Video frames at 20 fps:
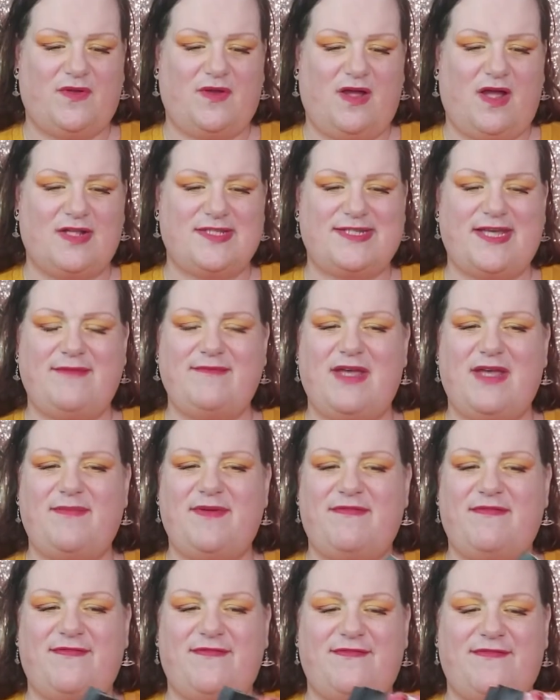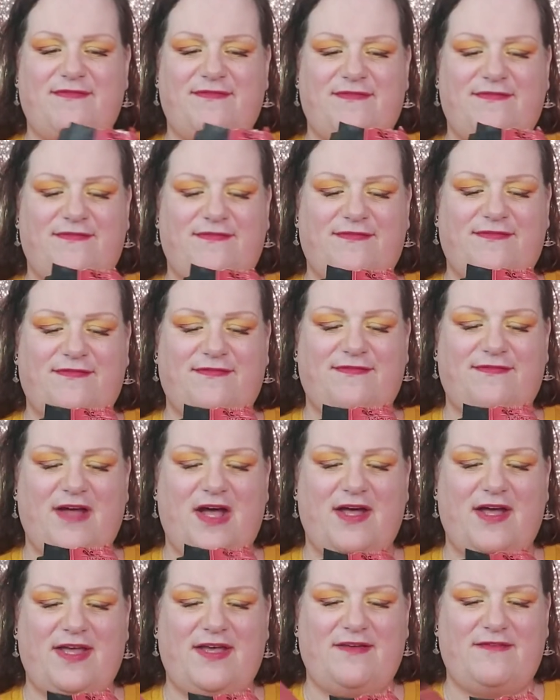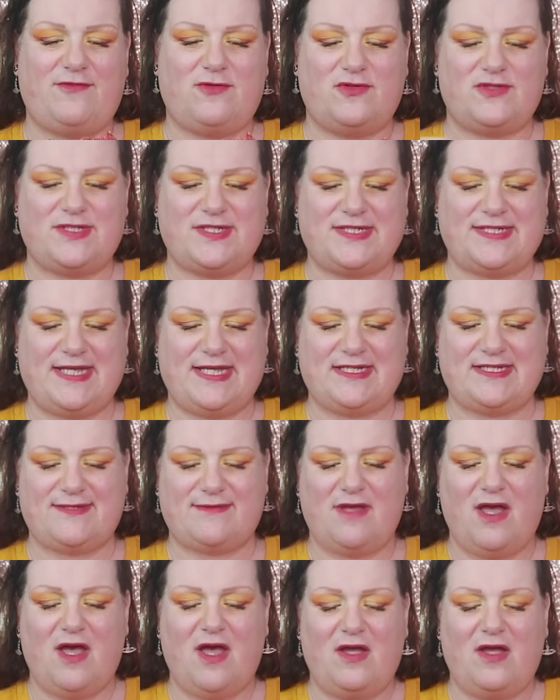I'll say maybe £5 or £6